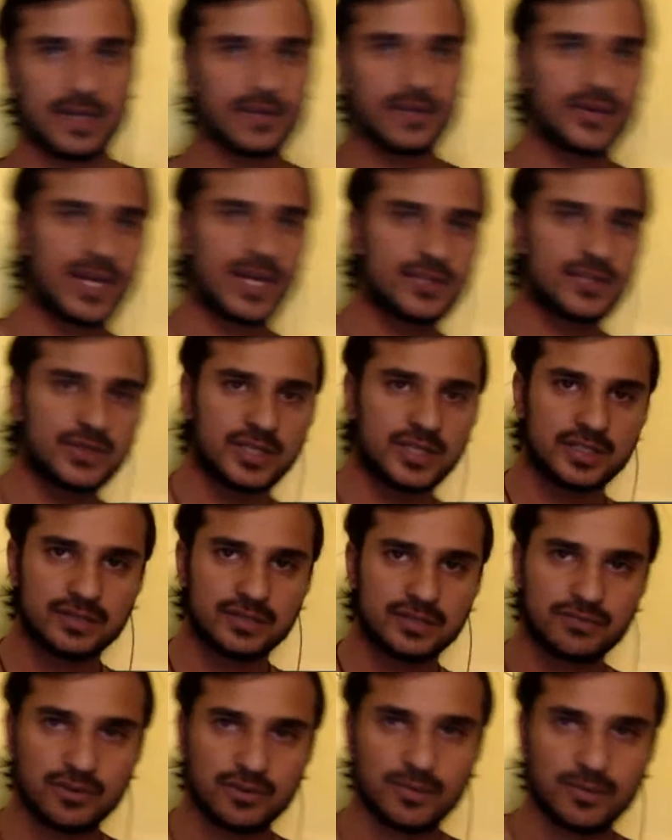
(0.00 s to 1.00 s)
I
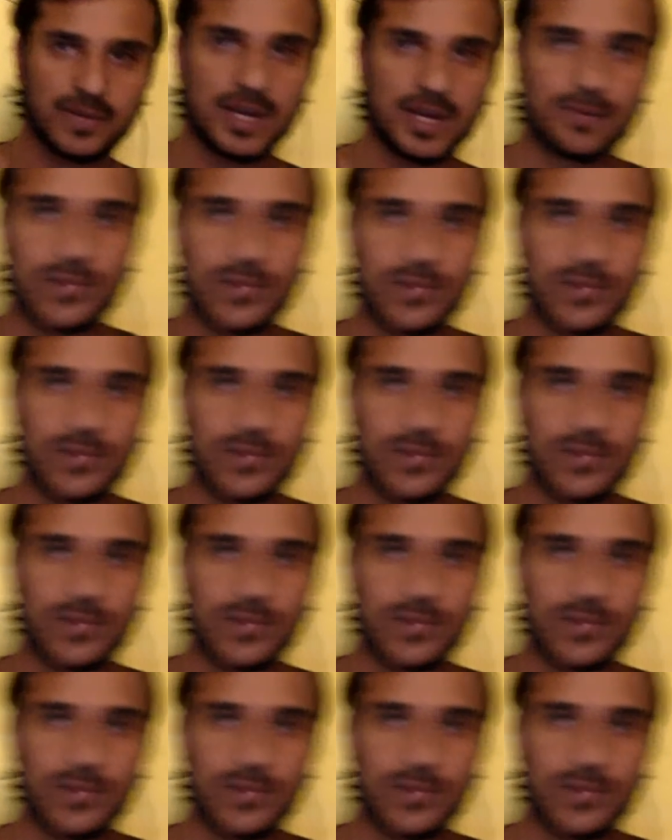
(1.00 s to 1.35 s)
graduated from Hyper